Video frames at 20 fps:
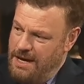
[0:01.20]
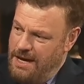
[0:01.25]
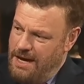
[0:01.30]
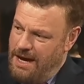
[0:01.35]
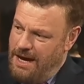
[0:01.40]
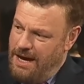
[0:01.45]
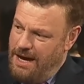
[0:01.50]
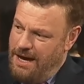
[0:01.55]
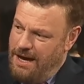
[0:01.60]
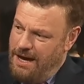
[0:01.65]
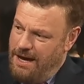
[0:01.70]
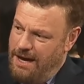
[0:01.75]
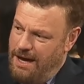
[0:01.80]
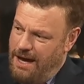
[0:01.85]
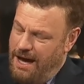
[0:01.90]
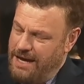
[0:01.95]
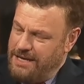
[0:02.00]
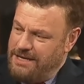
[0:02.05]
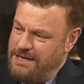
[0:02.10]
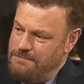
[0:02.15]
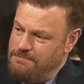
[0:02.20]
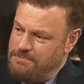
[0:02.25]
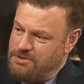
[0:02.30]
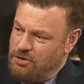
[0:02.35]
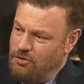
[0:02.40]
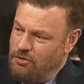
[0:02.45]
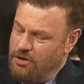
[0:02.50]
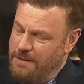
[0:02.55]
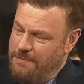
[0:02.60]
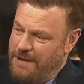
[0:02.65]
Uh, I keep
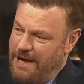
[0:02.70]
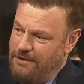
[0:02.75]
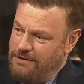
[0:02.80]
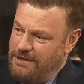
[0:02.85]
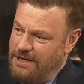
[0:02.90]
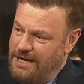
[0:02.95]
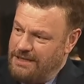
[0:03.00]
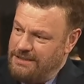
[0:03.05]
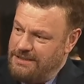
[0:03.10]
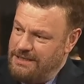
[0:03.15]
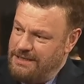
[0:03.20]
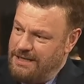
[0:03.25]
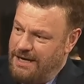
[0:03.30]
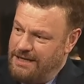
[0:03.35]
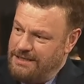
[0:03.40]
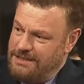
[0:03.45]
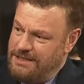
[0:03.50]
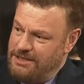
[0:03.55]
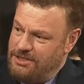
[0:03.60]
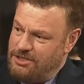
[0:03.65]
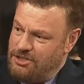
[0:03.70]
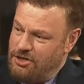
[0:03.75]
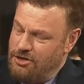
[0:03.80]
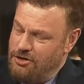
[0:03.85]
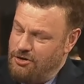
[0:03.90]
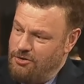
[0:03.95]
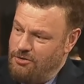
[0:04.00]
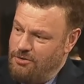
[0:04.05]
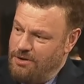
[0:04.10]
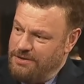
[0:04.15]
talking about nineteen
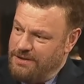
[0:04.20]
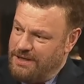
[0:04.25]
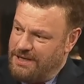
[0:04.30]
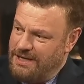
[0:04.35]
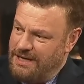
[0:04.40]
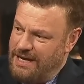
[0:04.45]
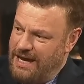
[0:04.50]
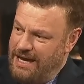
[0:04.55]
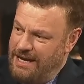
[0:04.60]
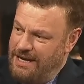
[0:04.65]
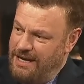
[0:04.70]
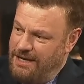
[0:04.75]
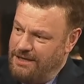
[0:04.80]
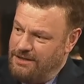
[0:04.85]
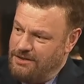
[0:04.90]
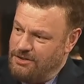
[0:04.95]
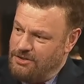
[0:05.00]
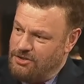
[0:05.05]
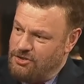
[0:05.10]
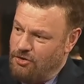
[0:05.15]
ninety-two and the Canadian mm.